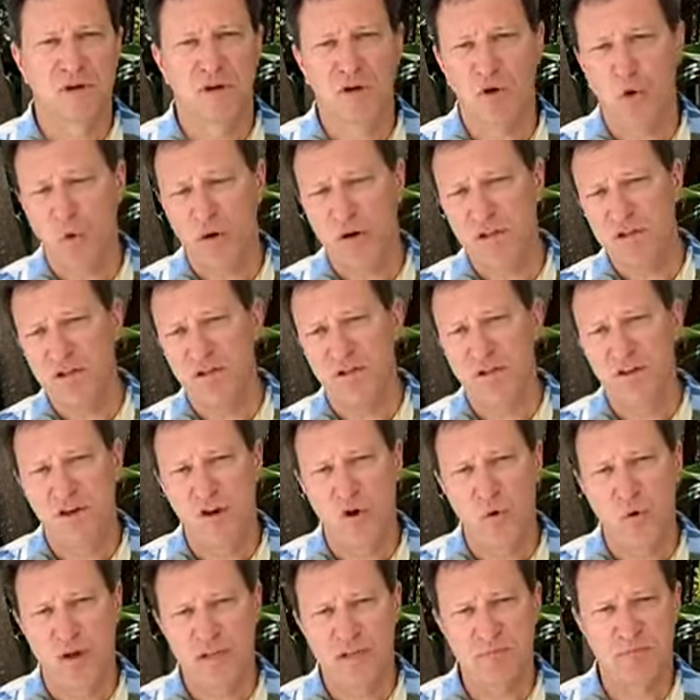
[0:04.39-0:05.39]
According to the
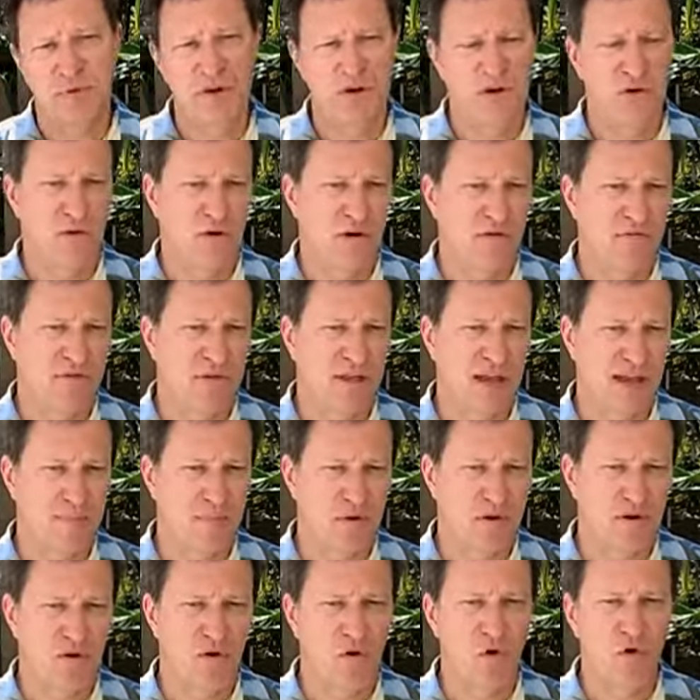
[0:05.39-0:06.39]
U.S. Bureau of
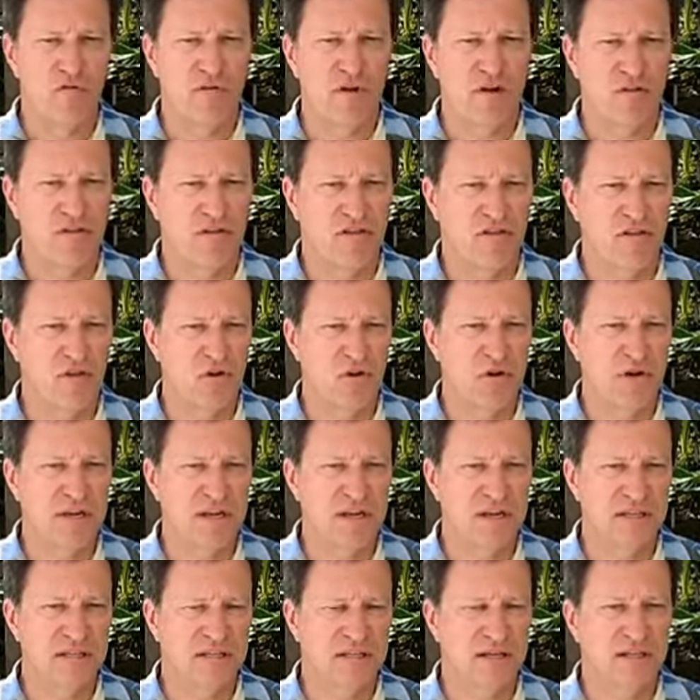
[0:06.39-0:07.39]
Labor, over
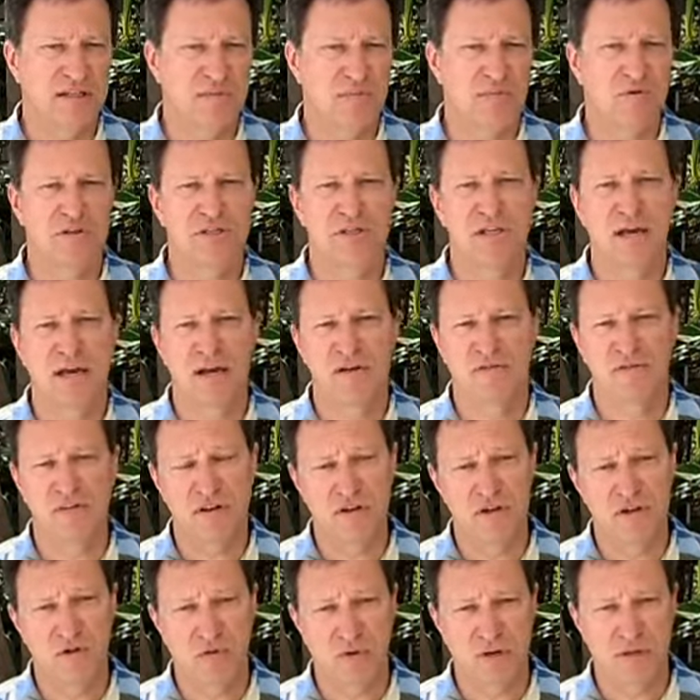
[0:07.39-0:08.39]
36% of
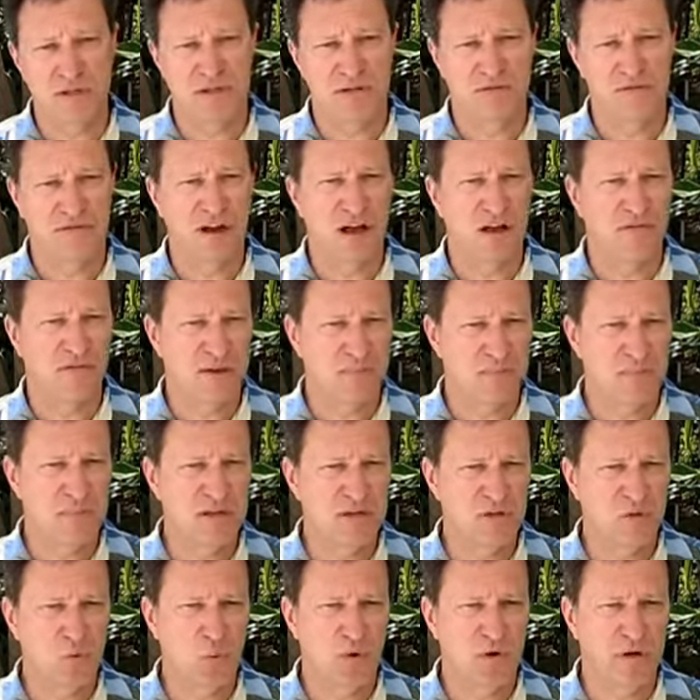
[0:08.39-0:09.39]
injuries involving
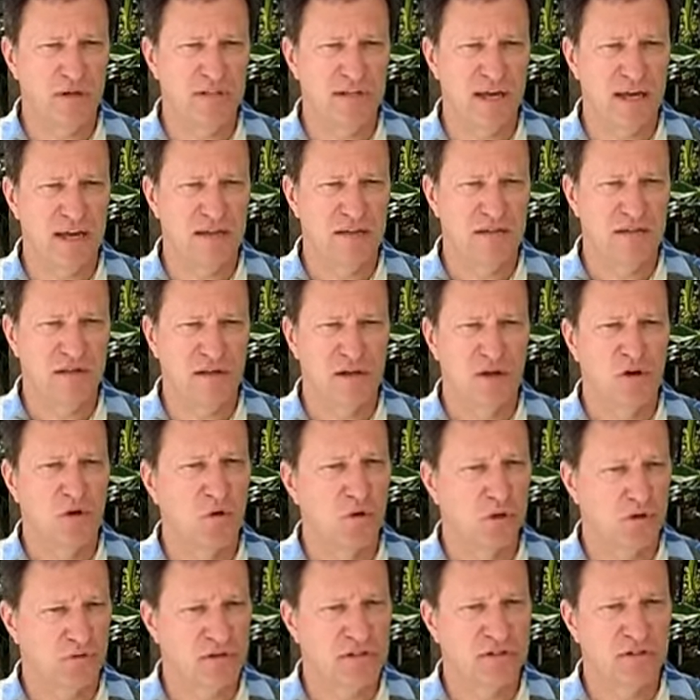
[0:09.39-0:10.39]
missed workdays
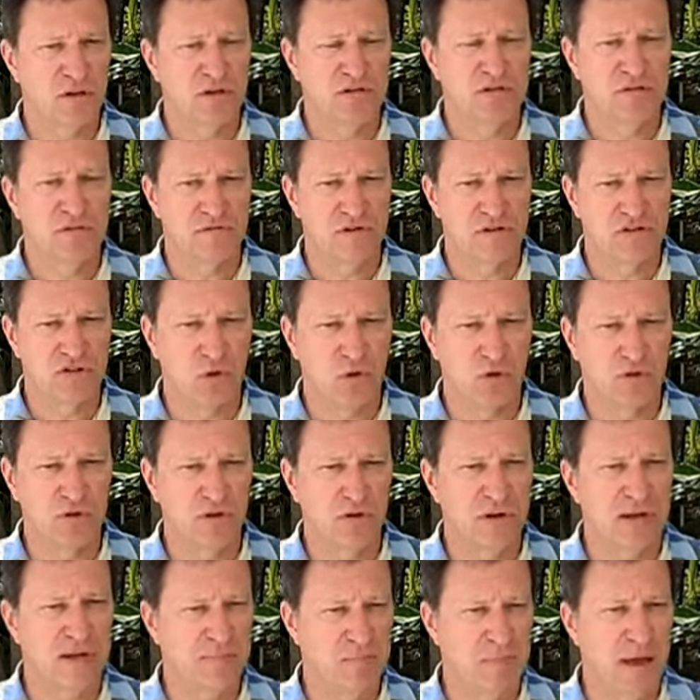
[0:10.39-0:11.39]
were the result of
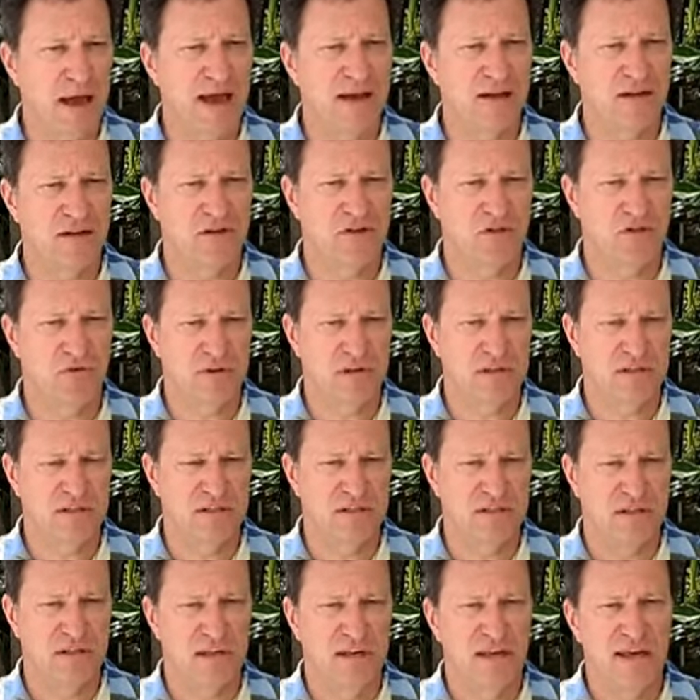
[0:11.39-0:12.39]
shoulder and back
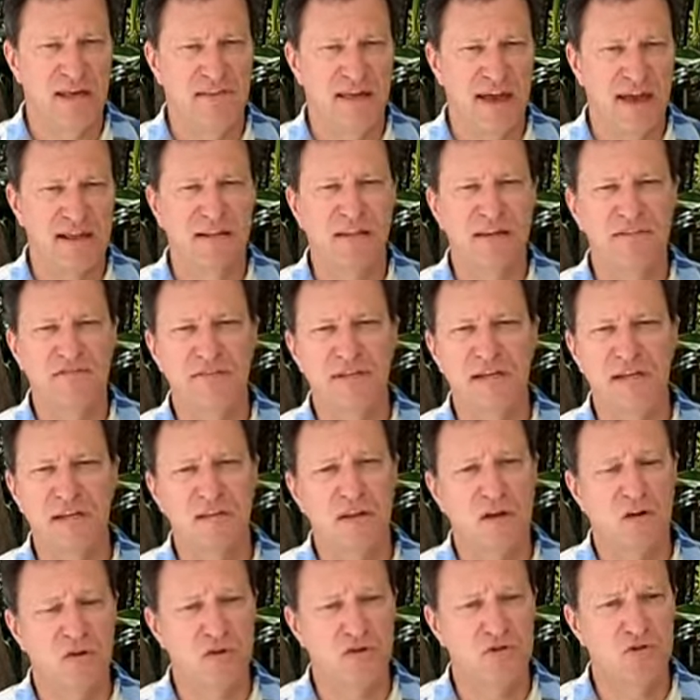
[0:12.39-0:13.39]
injuries, and that lifting
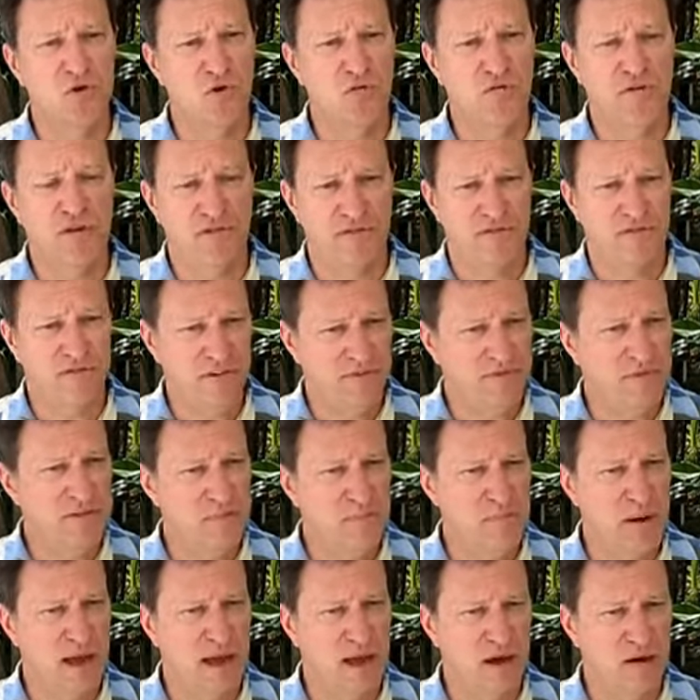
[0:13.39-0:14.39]
loads over
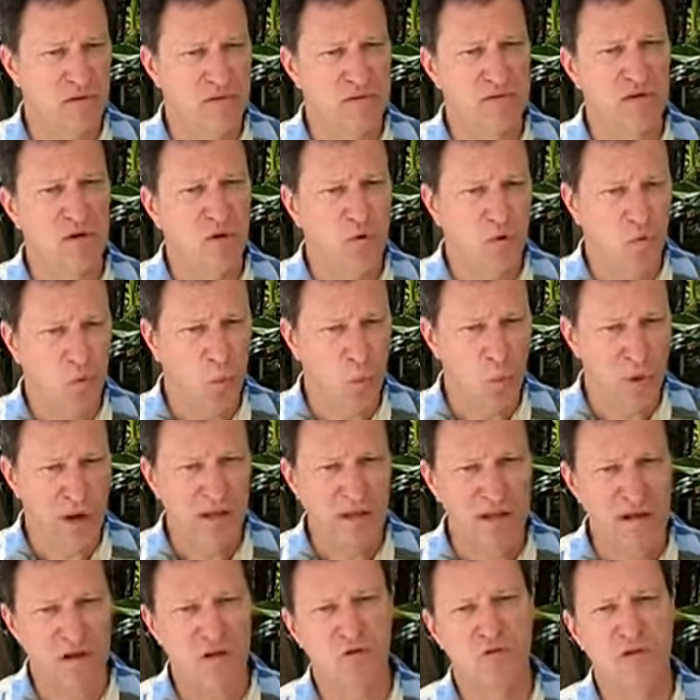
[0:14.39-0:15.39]
50 pounds
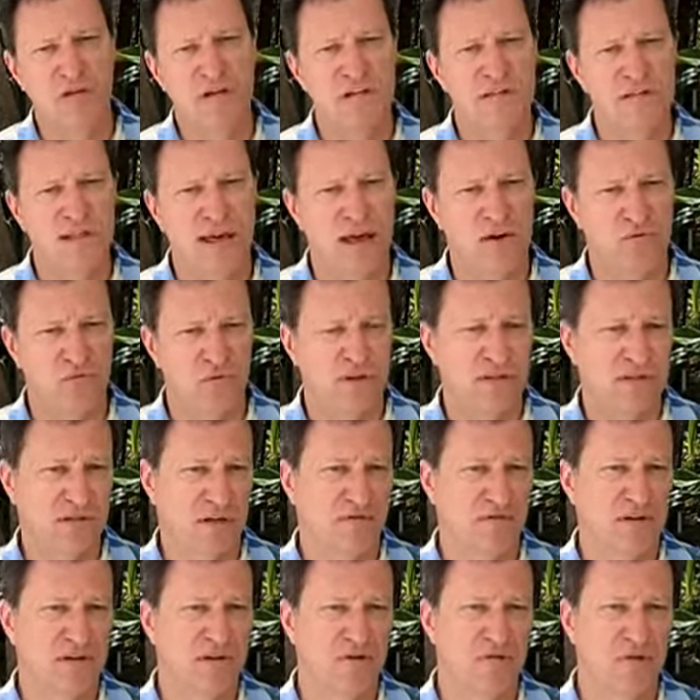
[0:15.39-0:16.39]
will increase that risk
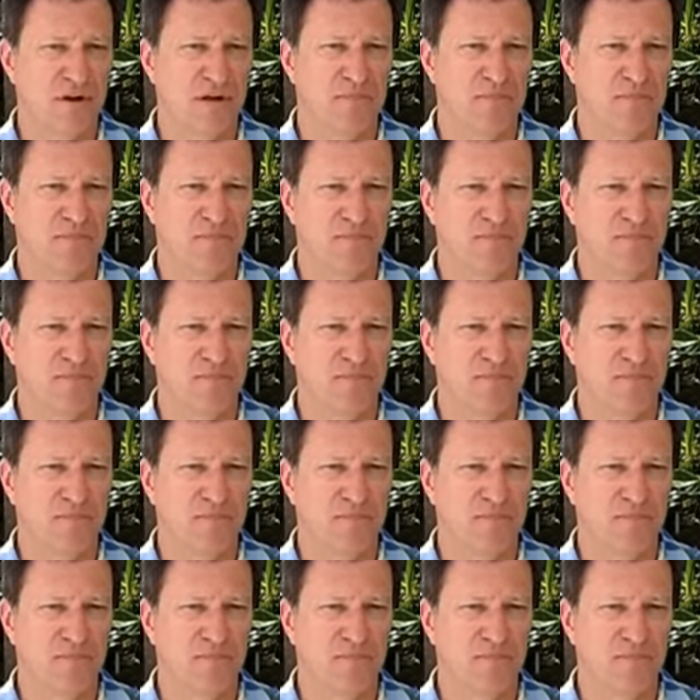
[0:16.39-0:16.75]
of injury.